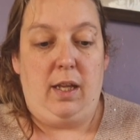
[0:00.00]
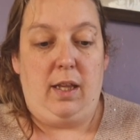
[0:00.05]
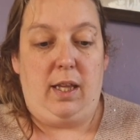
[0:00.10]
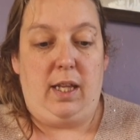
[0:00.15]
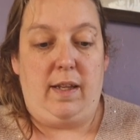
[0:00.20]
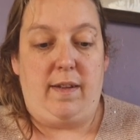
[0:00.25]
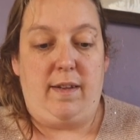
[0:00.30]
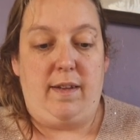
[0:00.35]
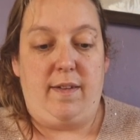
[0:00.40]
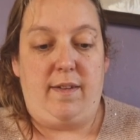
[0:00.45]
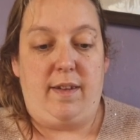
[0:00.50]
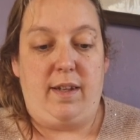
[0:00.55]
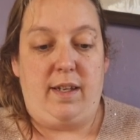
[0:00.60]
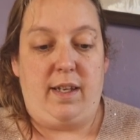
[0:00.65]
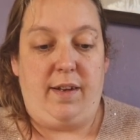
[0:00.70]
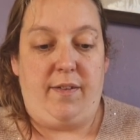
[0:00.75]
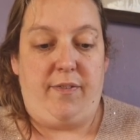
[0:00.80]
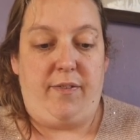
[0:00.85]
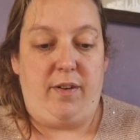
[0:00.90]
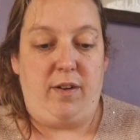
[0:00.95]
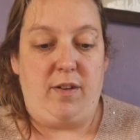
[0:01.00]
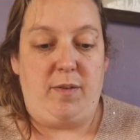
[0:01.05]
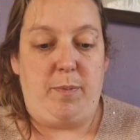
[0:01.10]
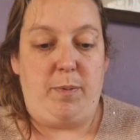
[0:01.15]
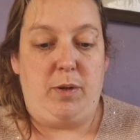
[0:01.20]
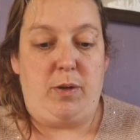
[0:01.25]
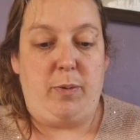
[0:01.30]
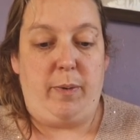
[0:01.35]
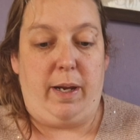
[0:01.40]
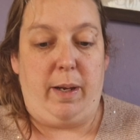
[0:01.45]
this is the difference
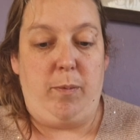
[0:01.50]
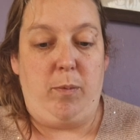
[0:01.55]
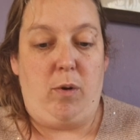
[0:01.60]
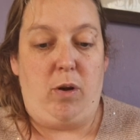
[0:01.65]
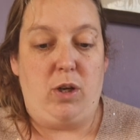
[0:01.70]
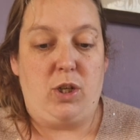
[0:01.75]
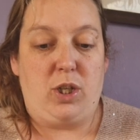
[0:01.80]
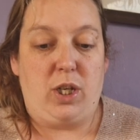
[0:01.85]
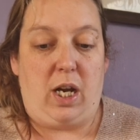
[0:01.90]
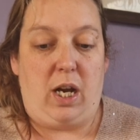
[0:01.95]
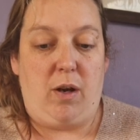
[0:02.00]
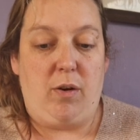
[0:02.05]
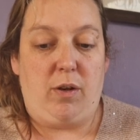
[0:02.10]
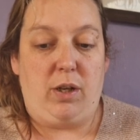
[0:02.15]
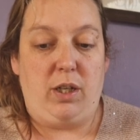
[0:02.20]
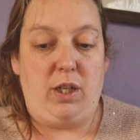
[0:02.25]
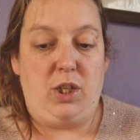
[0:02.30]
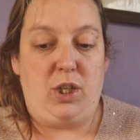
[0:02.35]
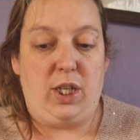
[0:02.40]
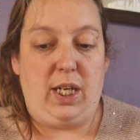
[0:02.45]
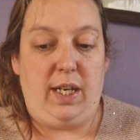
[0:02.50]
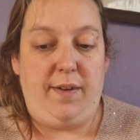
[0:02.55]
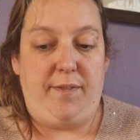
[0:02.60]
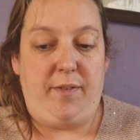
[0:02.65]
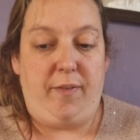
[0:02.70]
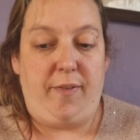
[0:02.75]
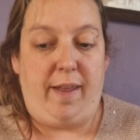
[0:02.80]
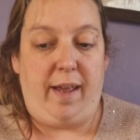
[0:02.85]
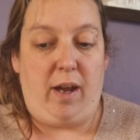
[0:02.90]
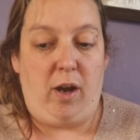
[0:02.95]
between what a child can achieve
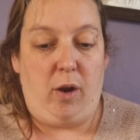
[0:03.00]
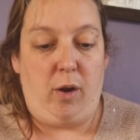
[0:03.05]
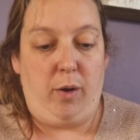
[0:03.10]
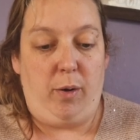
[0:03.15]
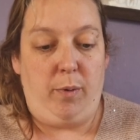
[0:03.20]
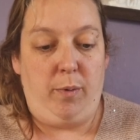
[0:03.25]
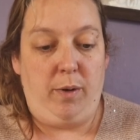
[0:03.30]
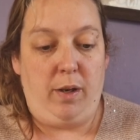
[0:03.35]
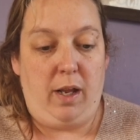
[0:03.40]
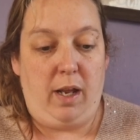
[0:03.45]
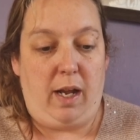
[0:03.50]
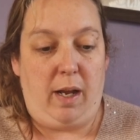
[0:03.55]
on their own